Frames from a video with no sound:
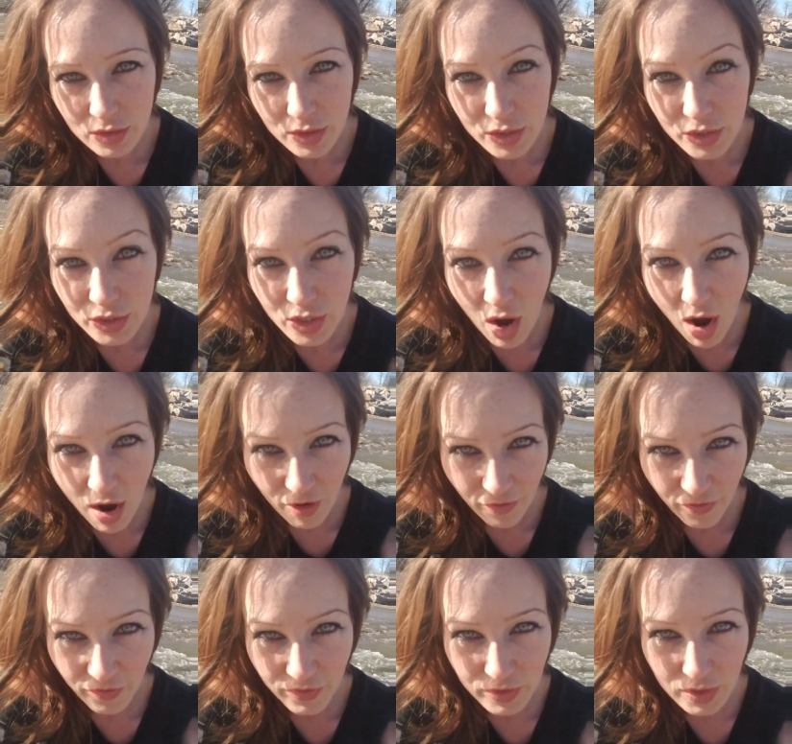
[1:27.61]

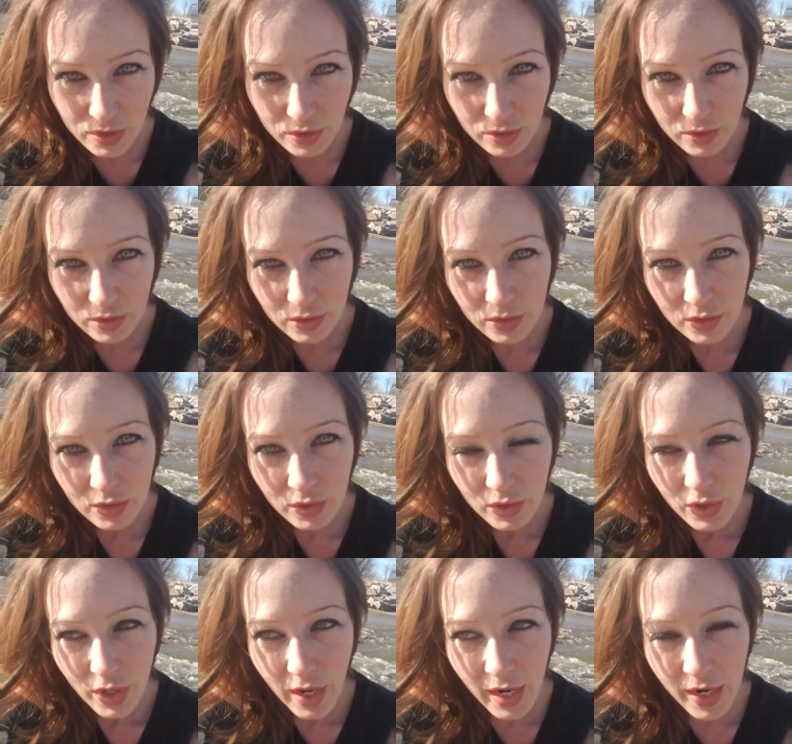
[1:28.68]
soft,
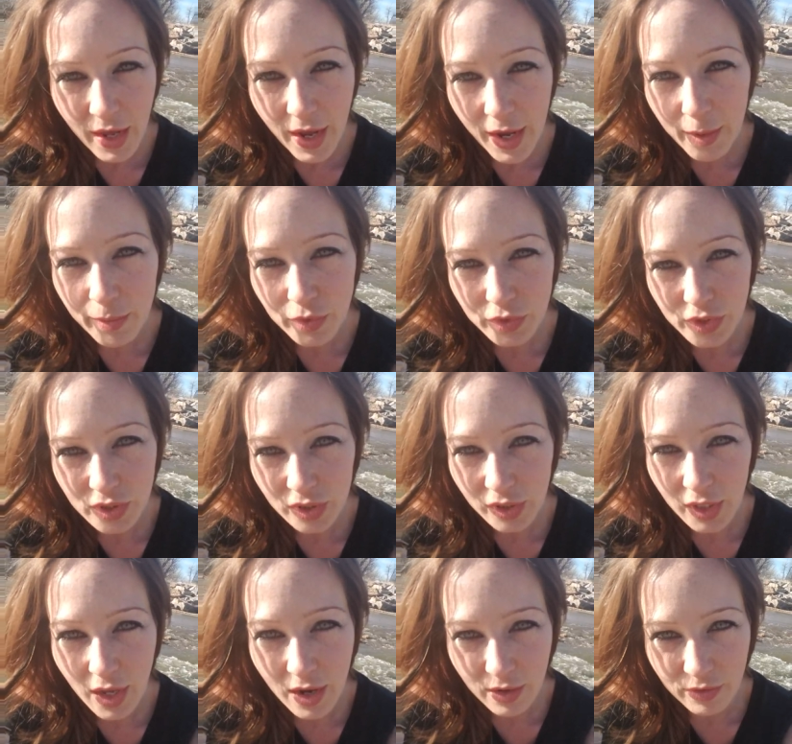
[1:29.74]
and able to
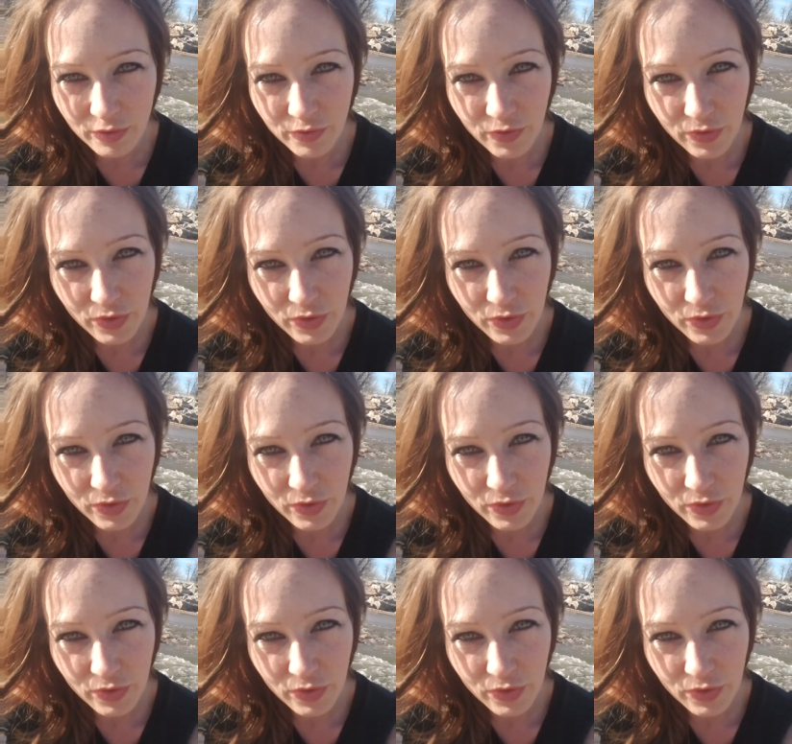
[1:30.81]
love,